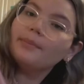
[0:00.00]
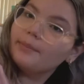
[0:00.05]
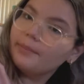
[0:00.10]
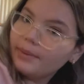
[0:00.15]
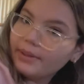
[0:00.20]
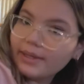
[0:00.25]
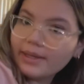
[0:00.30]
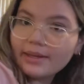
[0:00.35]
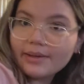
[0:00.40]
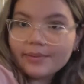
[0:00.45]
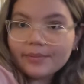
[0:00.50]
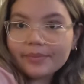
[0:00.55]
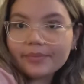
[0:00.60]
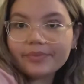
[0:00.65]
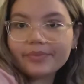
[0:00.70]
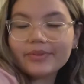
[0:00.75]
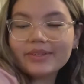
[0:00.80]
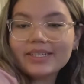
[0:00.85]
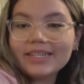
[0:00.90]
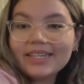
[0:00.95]
But yeah,
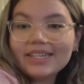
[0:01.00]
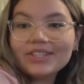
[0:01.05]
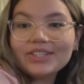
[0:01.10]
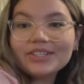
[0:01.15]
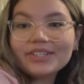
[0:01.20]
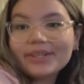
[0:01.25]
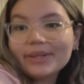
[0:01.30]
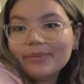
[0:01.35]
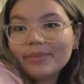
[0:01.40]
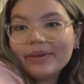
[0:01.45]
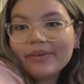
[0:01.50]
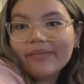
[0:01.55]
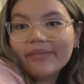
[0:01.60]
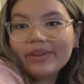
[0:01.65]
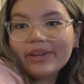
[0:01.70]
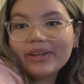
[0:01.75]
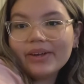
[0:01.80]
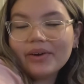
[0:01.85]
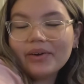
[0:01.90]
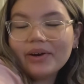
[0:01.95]
today's just gonna be a
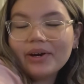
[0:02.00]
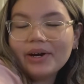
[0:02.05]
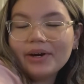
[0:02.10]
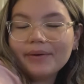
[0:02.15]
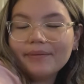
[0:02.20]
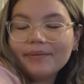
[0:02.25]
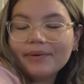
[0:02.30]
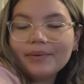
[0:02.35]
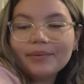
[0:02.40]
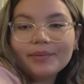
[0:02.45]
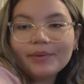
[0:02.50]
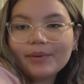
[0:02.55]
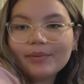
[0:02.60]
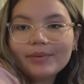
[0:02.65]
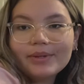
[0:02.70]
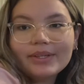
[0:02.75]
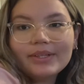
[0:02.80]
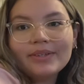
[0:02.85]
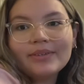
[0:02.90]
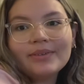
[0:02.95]
video of what
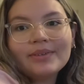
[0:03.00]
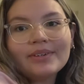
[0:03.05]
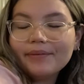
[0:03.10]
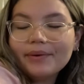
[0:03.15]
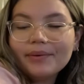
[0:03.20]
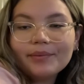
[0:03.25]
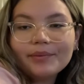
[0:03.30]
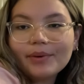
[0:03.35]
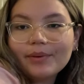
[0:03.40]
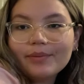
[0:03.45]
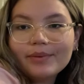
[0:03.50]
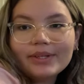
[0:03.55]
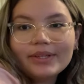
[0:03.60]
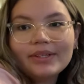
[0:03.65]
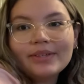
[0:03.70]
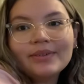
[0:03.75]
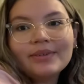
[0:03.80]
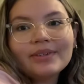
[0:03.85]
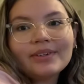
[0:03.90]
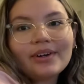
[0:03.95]
we do
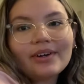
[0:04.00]
in our